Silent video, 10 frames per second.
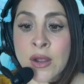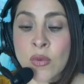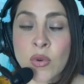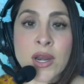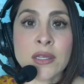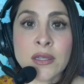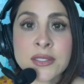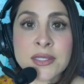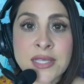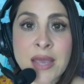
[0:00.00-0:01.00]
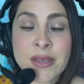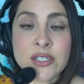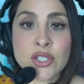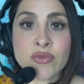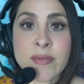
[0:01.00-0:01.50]
when I looked at them, it
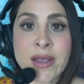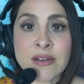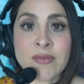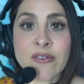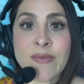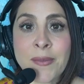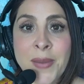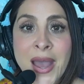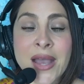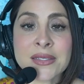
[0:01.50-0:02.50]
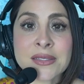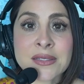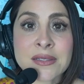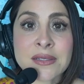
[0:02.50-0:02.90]
just reminded me of my past,